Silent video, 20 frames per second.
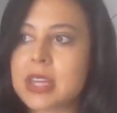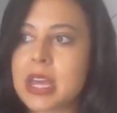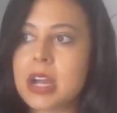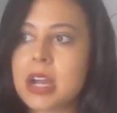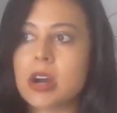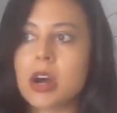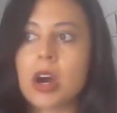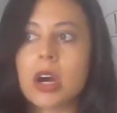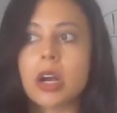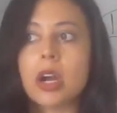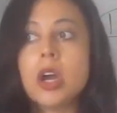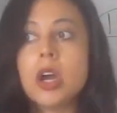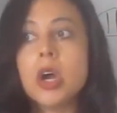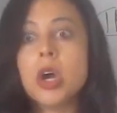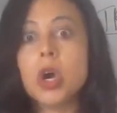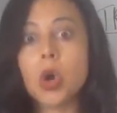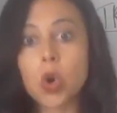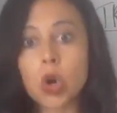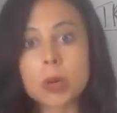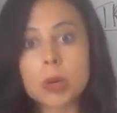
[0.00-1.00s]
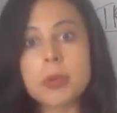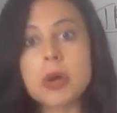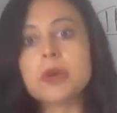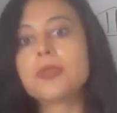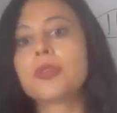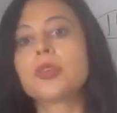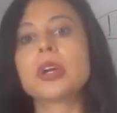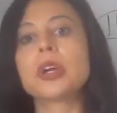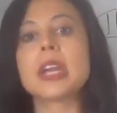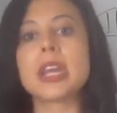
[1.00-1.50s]
They are
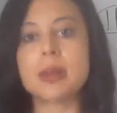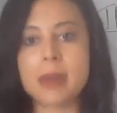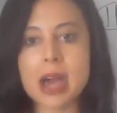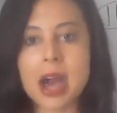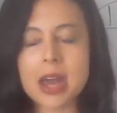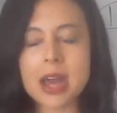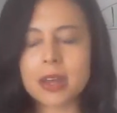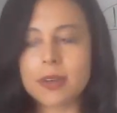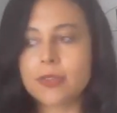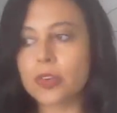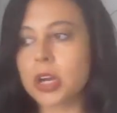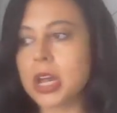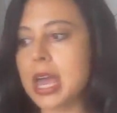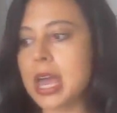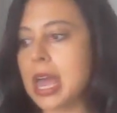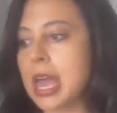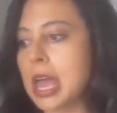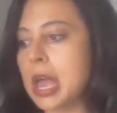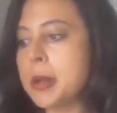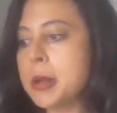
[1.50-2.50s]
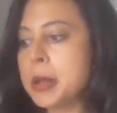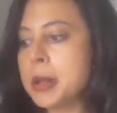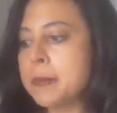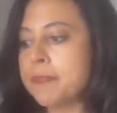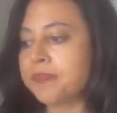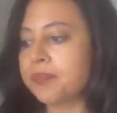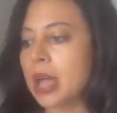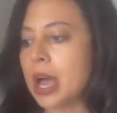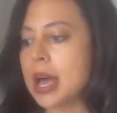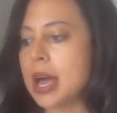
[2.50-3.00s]
hormone-free, antibiotic-free
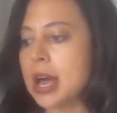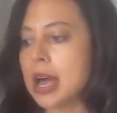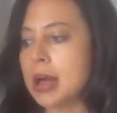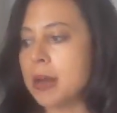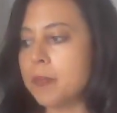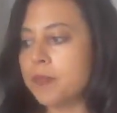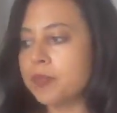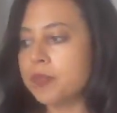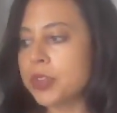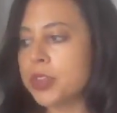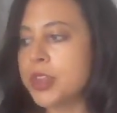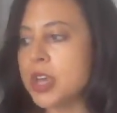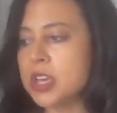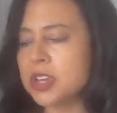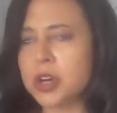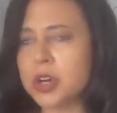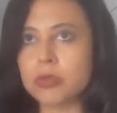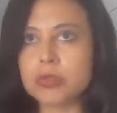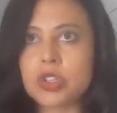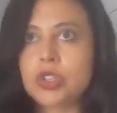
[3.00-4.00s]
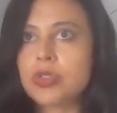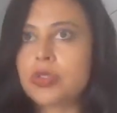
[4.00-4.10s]
um, you know,